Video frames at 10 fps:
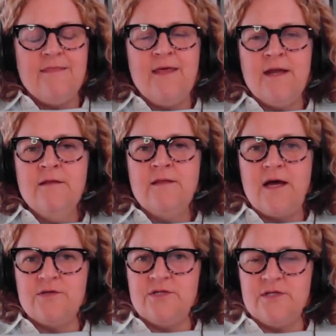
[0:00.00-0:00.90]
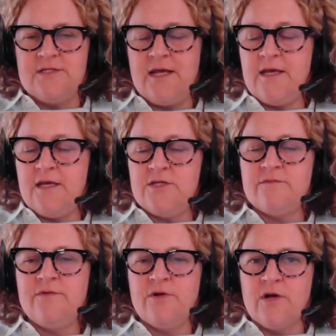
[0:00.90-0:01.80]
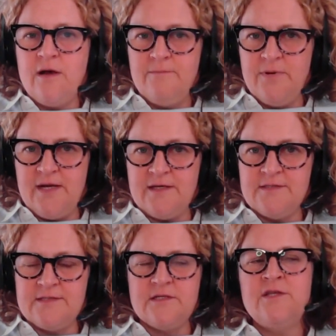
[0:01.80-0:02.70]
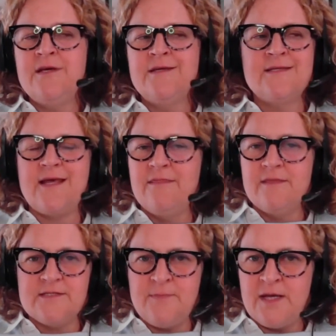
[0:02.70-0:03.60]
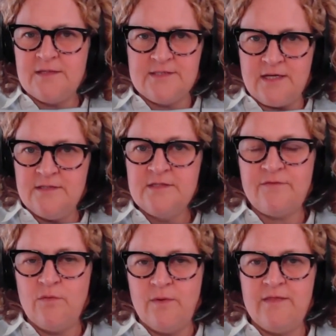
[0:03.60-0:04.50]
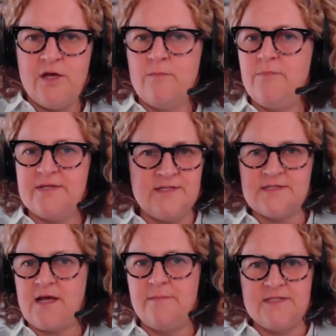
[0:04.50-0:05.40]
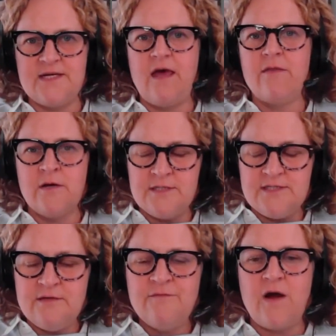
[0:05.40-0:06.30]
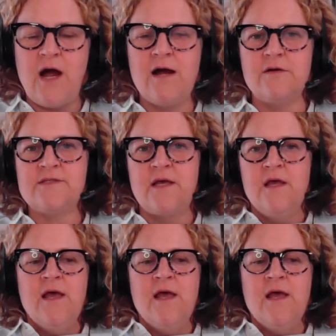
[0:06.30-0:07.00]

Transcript: then allows you to take each of your companies, to the extent this makes sense for the way that your business comes together. It did for ours.